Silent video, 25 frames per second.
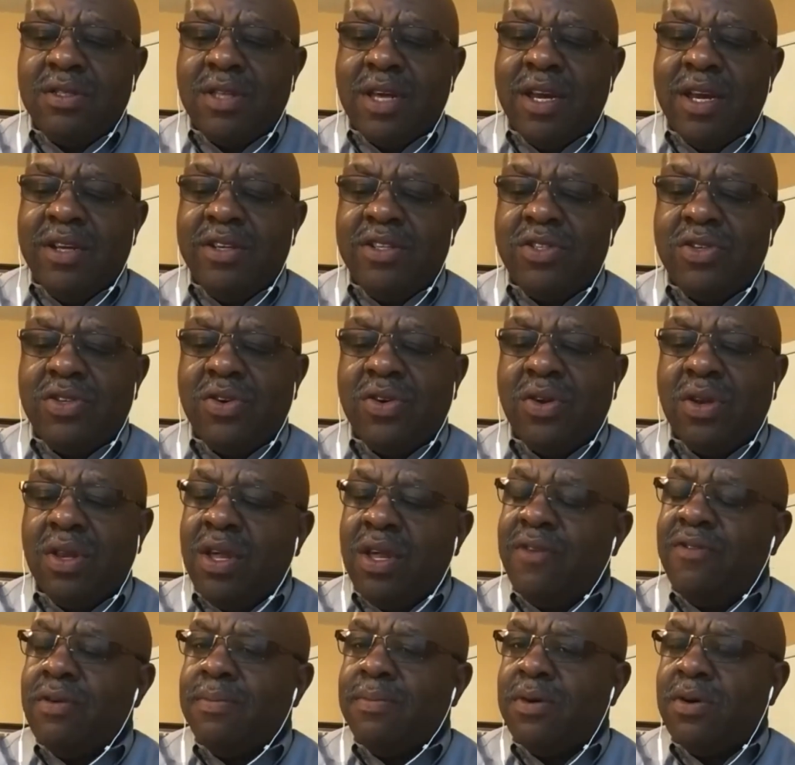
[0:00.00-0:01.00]
that ensure
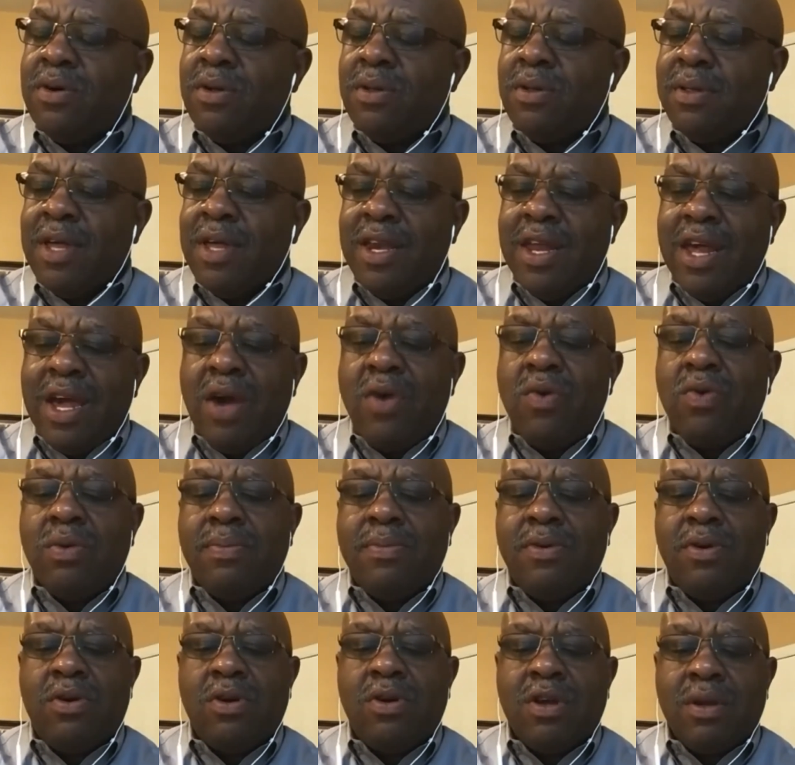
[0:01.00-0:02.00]
livable and
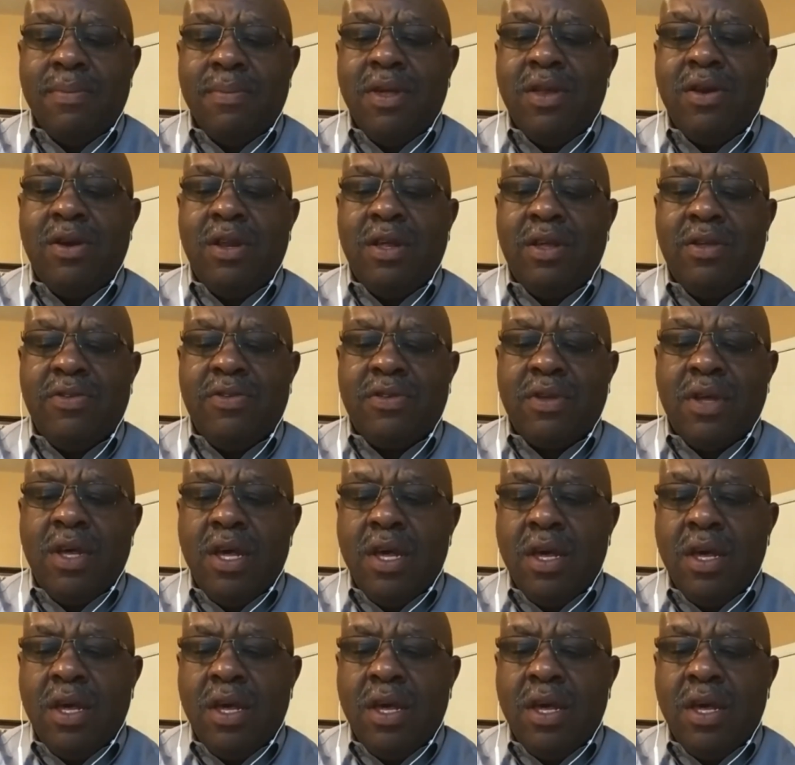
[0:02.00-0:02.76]
equitable communities,